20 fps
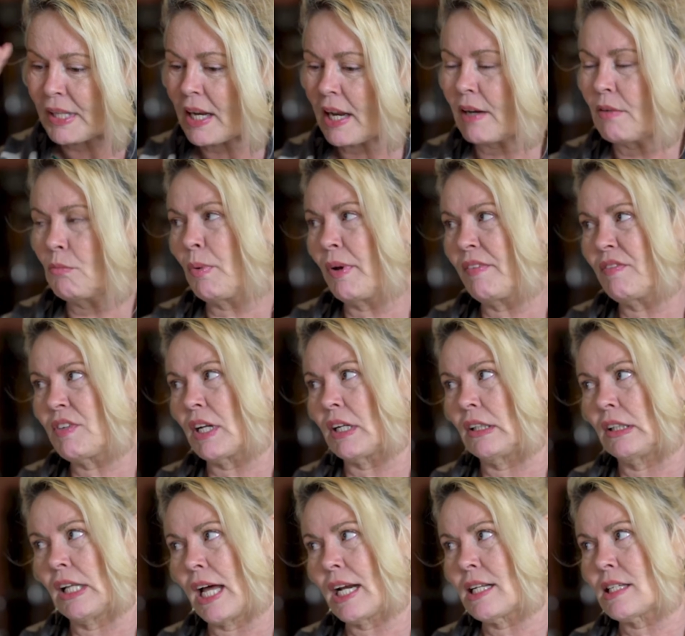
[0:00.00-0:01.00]
and we've done a
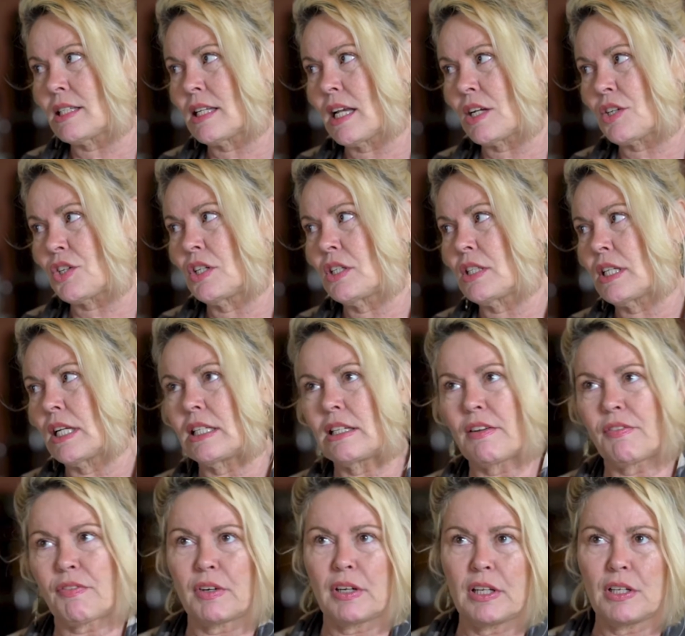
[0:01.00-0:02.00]
lot of sessions at
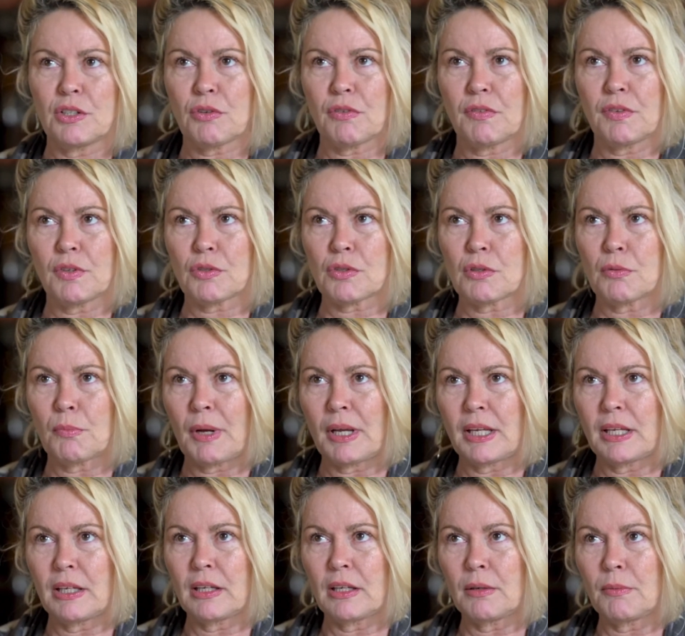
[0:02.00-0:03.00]
different intervals in my
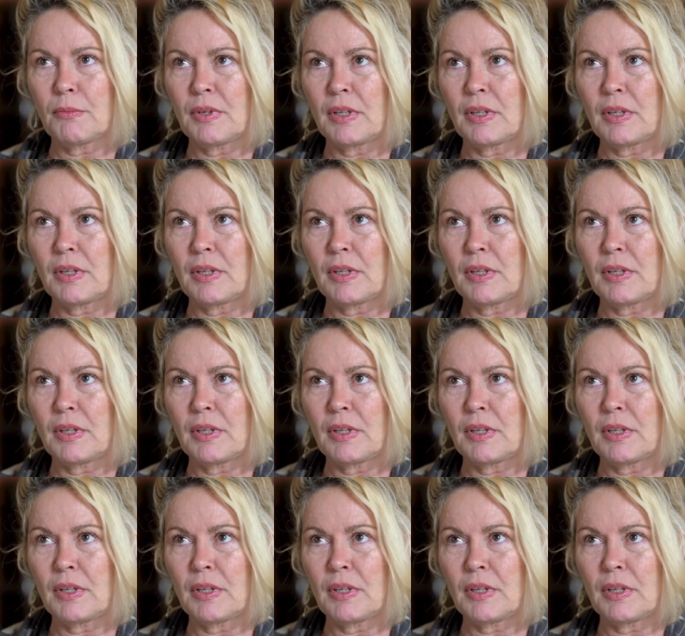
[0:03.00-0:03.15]
in,